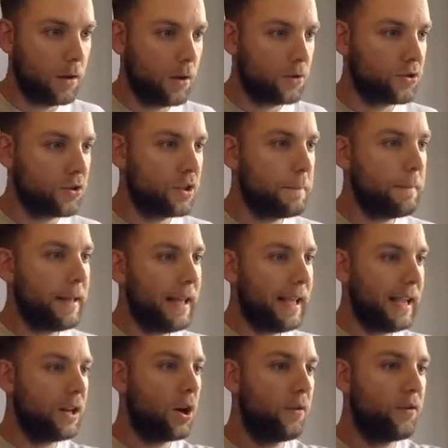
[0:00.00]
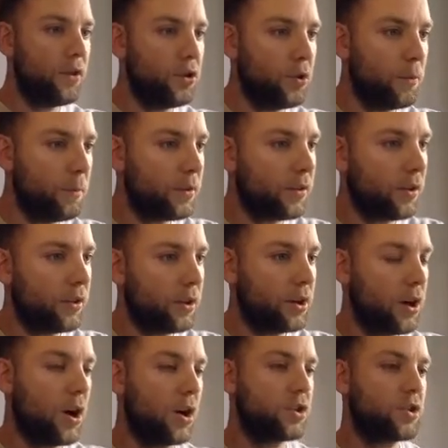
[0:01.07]
So the mean of the numbers on the
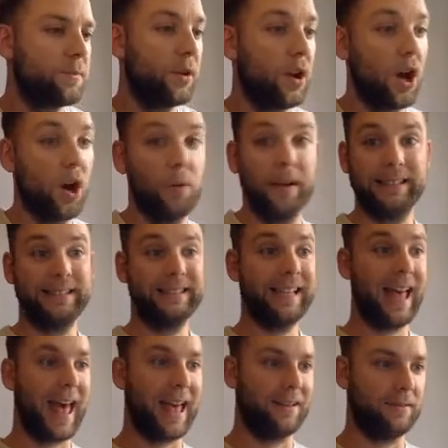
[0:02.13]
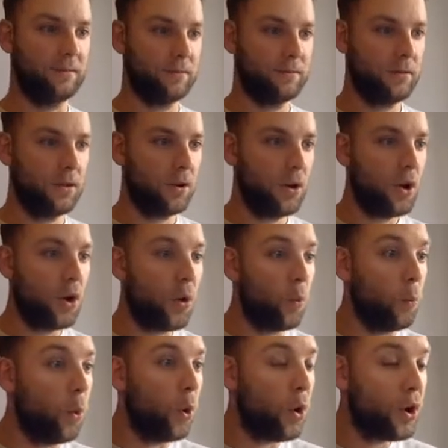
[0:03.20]
cards below is 10.
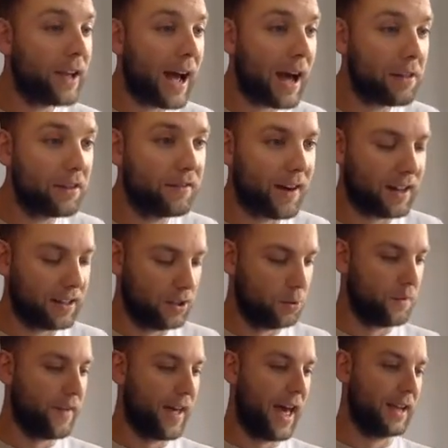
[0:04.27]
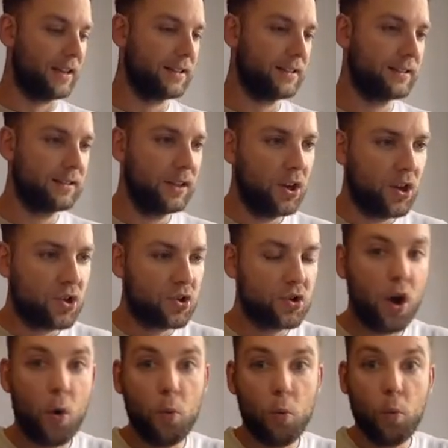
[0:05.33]
Work out the value of x.
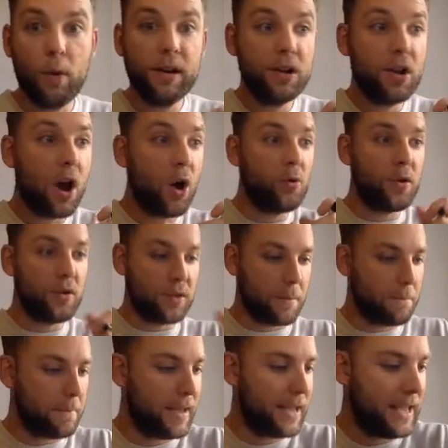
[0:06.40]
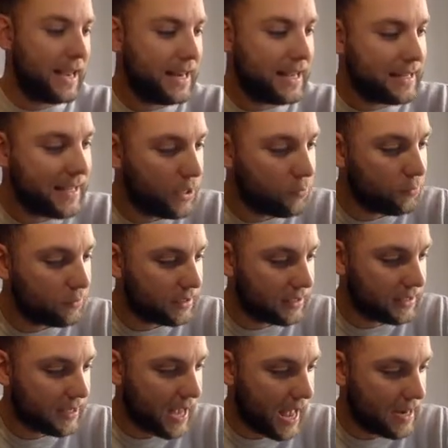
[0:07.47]
So we know that the mean is equal to
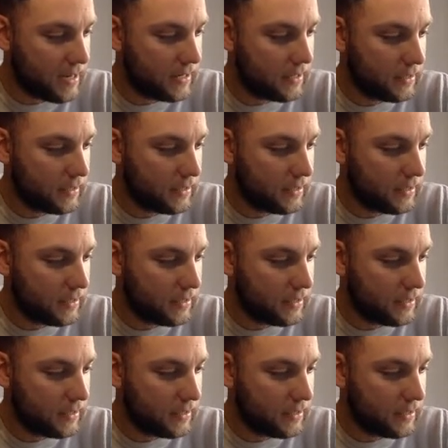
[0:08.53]
10.